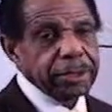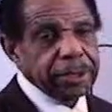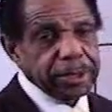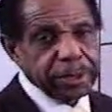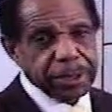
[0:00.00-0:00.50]

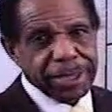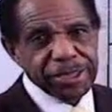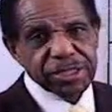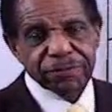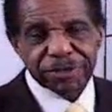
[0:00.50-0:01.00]
In the
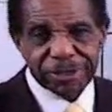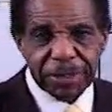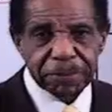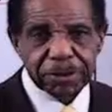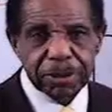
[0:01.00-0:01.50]
case of
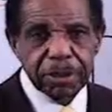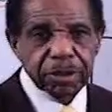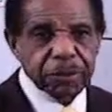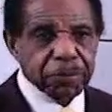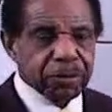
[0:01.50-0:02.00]
attempt, the
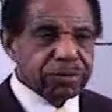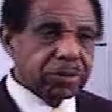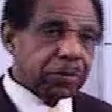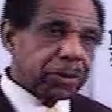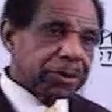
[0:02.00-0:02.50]
person
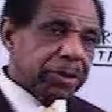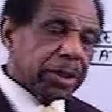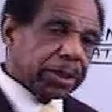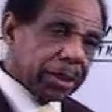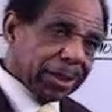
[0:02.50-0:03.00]

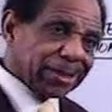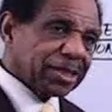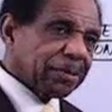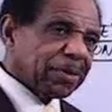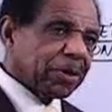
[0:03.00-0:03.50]
did
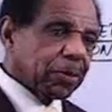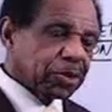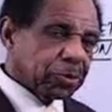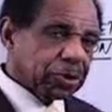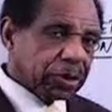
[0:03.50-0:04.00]
something which
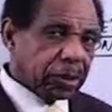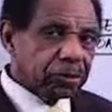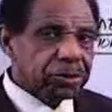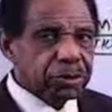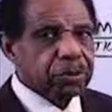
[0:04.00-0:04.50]
was
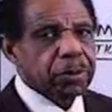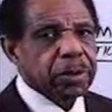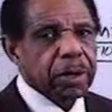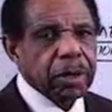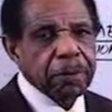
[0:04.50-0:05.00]
close to
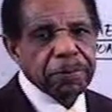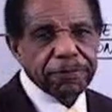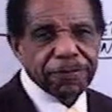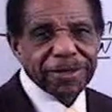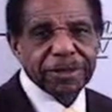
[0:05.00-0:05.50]

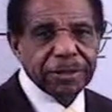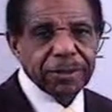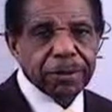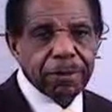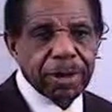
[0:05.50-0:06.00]
perfecting the
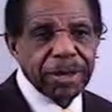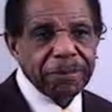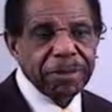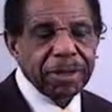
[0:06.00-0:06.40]
crime,